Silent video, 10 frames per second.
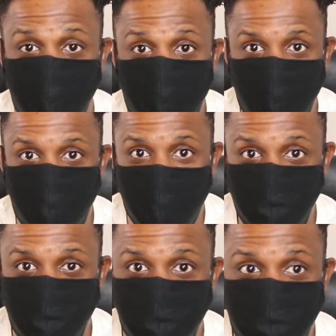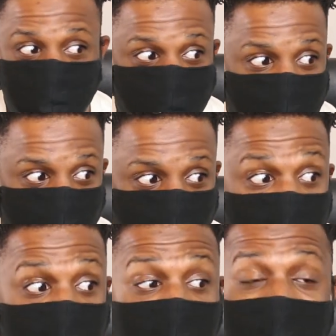darn our mask, sit down.
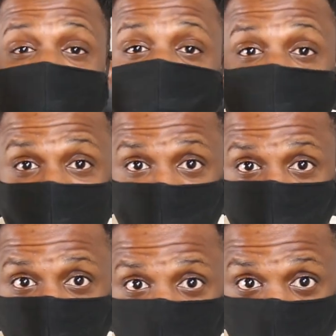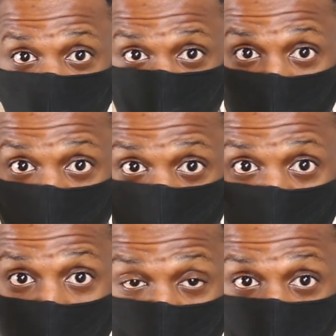And I'm glad movie theaters are
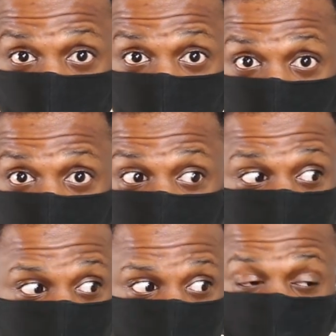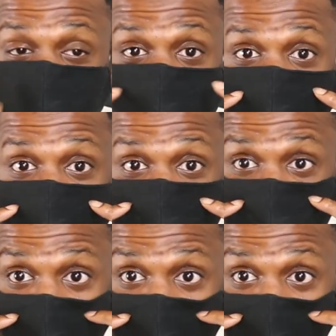cold, because this is kind of hot.